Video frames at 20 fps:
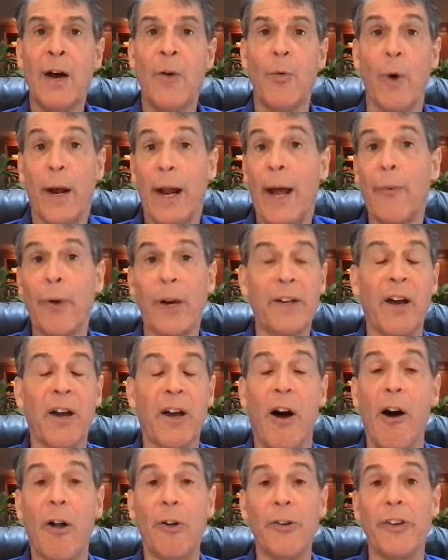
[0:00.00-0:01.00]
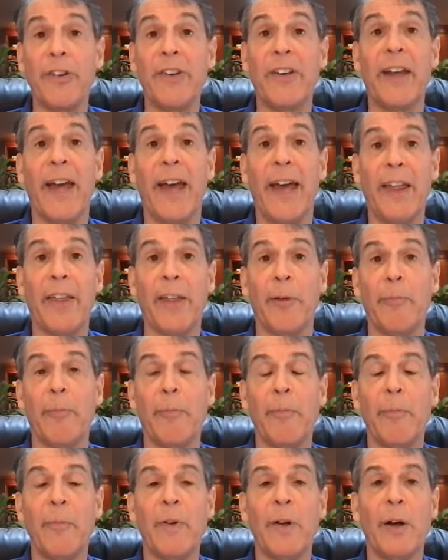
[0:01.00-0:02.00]
what I would call today the
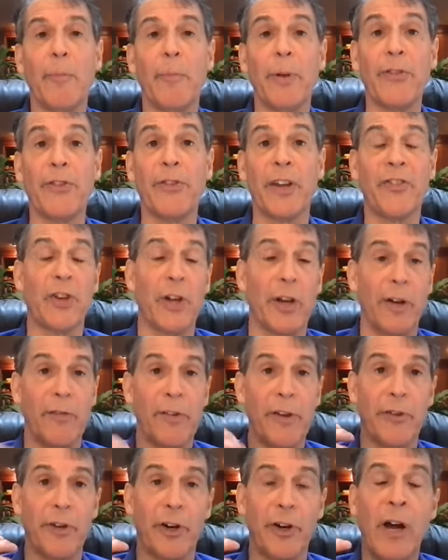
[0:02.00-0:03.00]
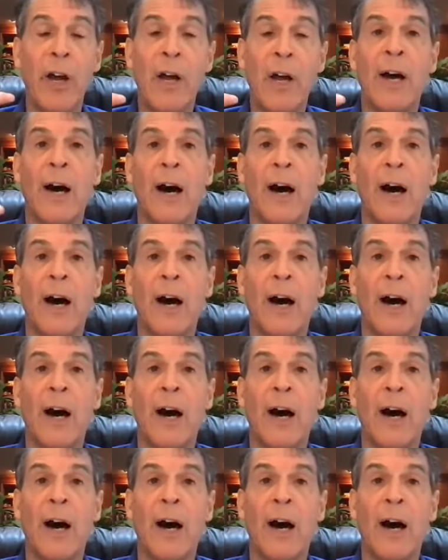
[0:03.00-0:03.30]
position of either